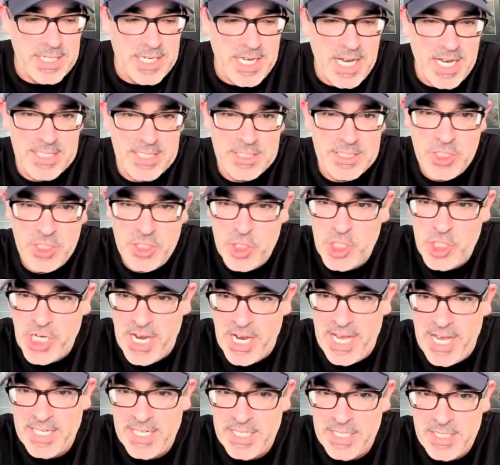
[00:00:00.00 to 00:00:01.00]
got to
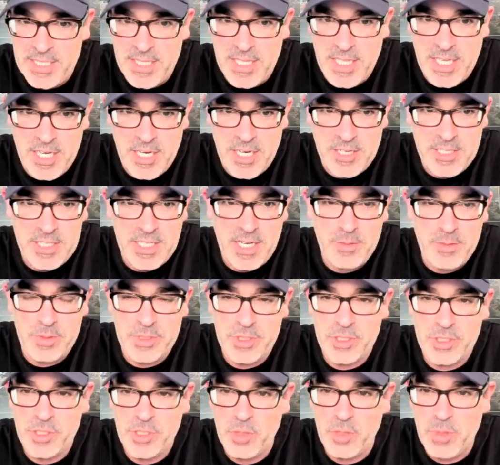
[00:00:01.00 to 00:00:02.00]
chatting there, and I
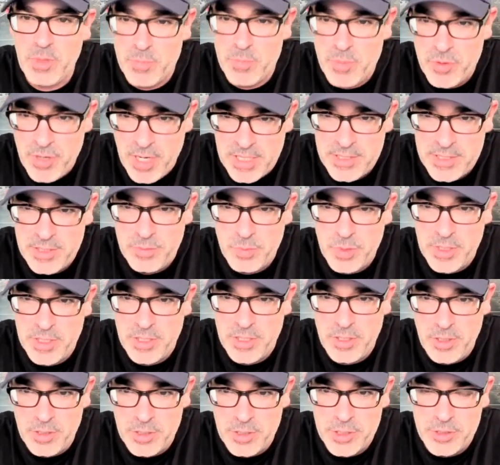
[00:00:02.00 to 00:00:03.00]
was so impressed
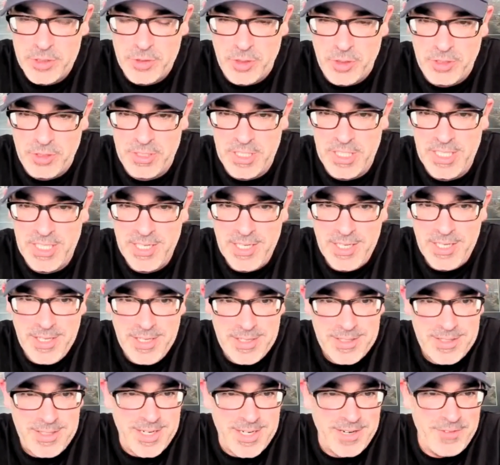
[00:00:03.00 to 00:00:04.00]
with your story
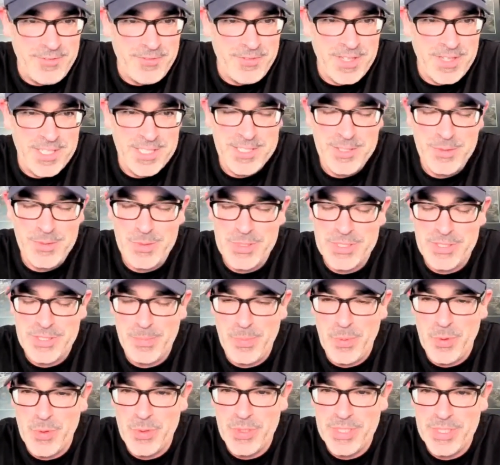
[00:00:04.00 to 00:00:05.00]
that I felt it was
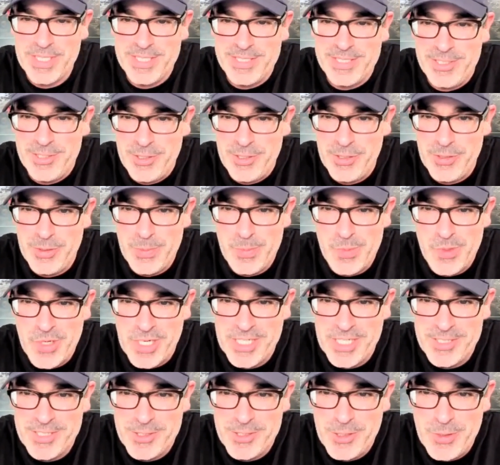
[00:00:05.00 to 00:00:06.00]
important to
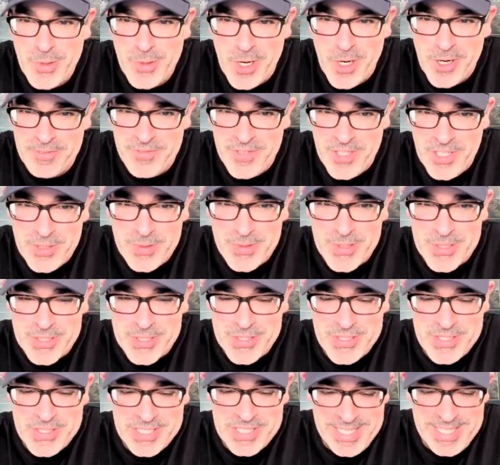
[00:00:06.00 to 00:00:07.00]
bring it to our
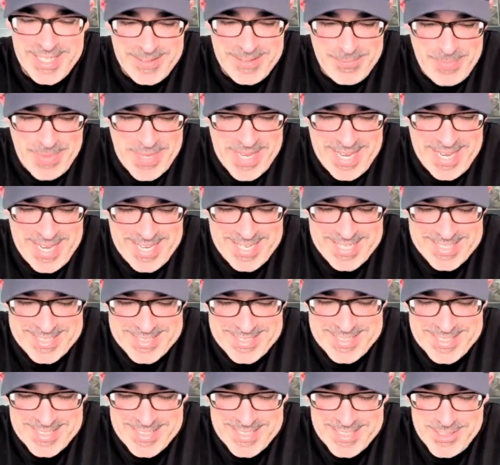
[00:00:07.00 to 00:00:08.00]
viewers
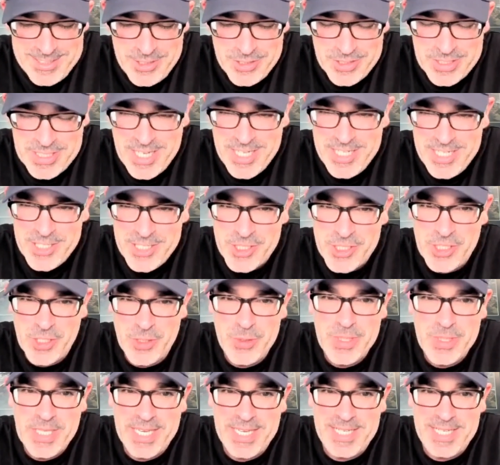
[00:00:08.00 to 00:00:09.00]
and just kind of
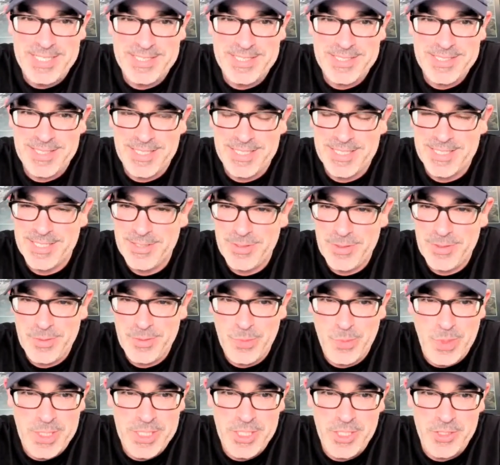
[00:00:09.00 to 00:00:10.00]
showcase like
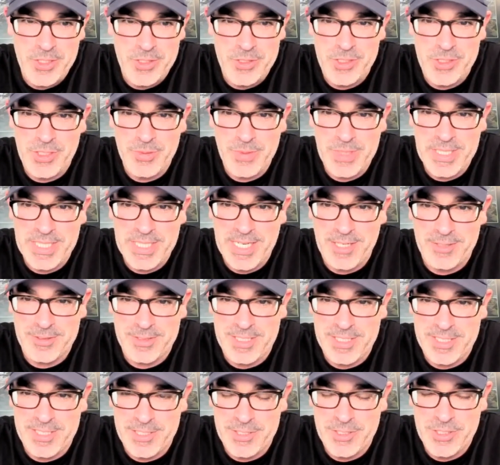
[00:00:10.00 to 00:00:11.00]
what you're doing
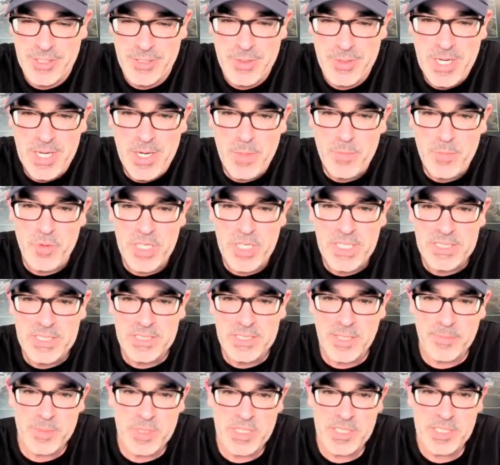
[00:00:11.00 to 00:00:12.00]
out there. So bring
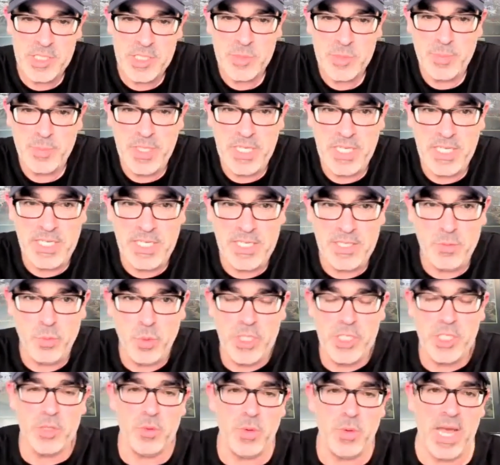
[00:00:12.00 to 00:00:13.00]
us up to speed,
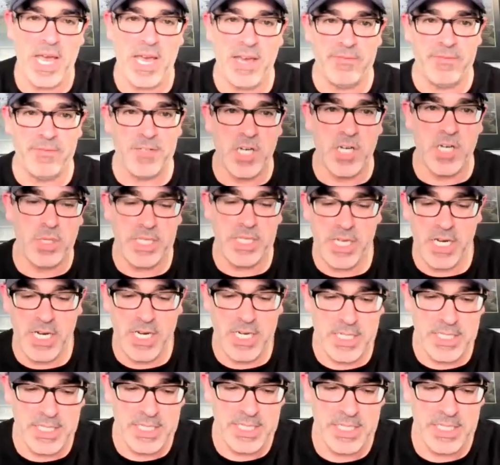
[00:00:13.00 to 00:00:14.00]
what you have going
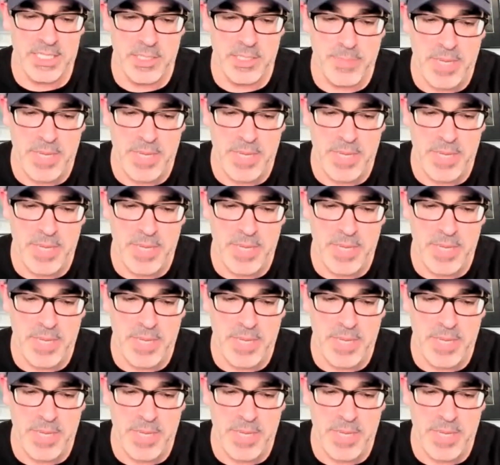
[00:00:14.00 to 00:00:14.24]
on in